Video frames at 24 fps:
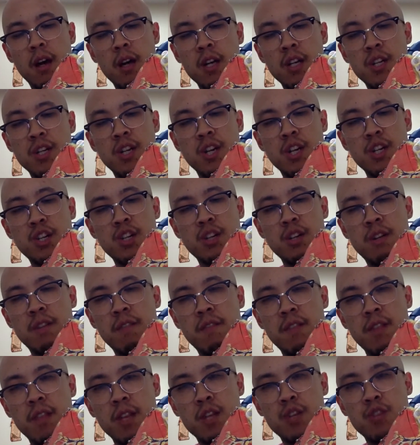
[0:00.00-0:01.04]
conduction
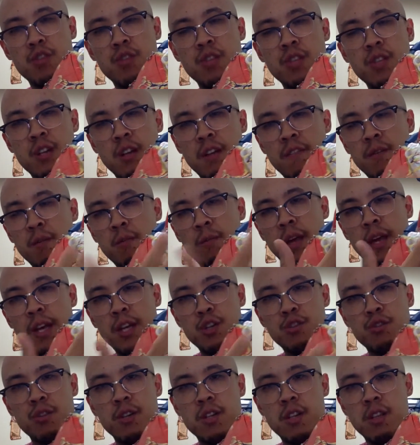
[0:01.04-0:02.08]
of electricity from the
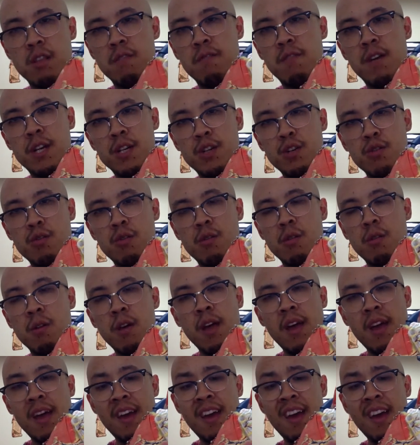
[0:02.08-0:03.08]
atria to the ventricle,